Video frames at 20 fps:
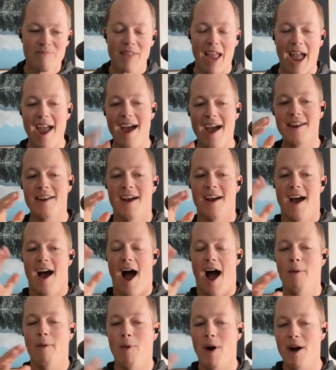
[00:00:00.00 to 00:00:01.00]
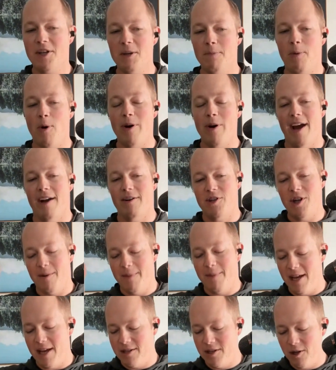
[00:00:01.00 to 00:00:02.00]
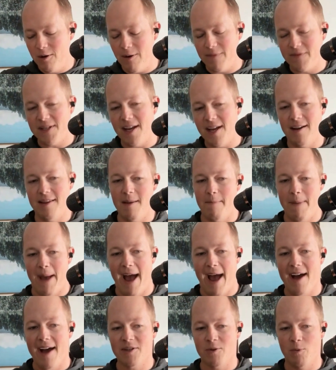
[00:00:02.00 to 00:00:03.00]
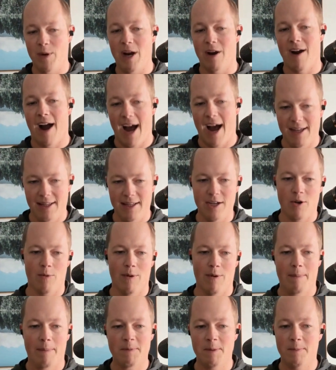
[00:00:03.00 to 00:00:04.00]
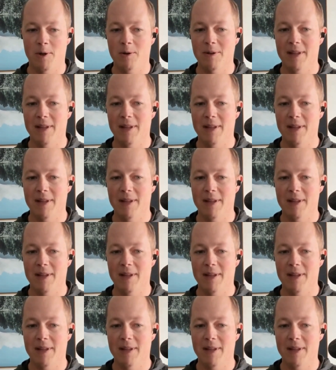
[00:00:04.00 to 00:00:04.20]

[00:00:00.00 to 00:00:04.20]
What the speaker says: And I want to point out, Jeremy, as you have said in the past, we are highly corruptible.